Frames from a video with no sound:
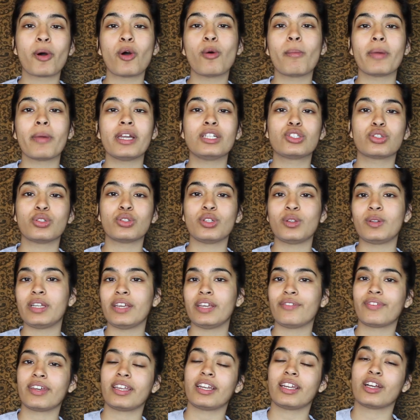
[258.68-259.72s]
Make sure you
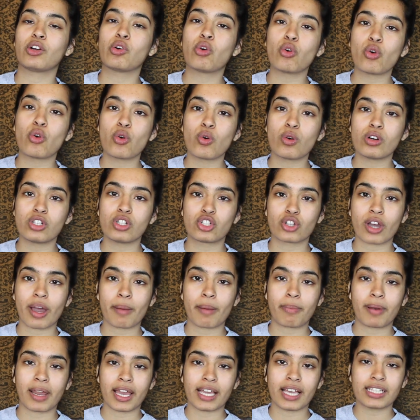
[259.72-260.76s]
leave it in a cool or dry
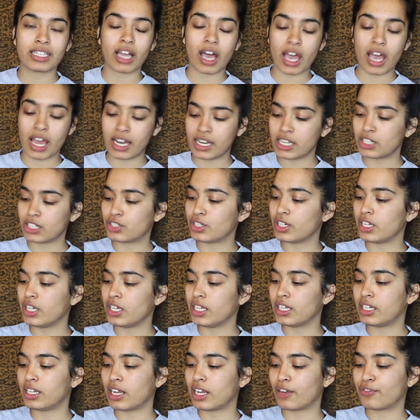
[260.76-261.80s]
place. I
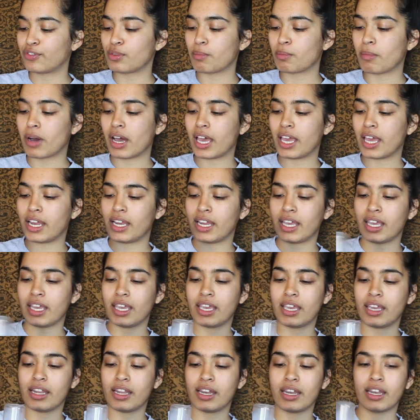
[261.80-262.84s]
literally left mine
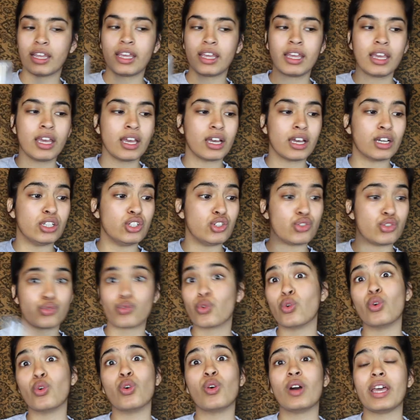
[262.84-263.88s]
in a
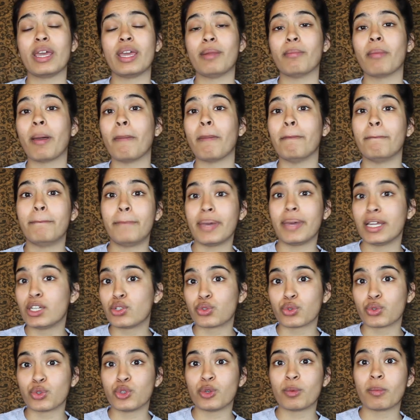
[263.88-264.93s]
drawer in my
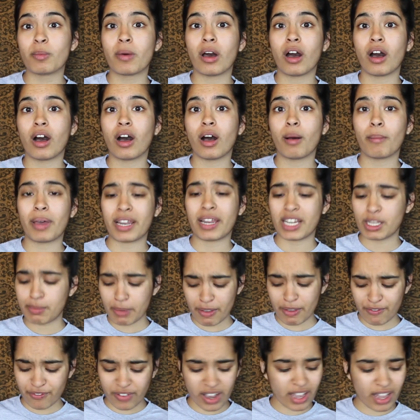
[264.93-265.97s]
bedroom, and it's
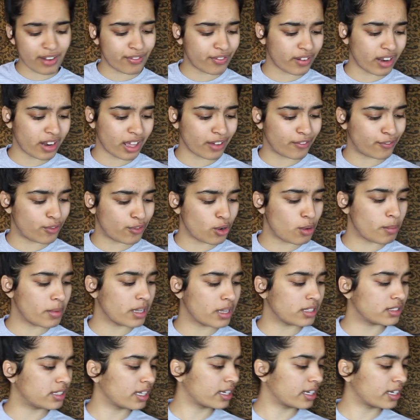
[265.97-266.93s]
been fine for like 4 months.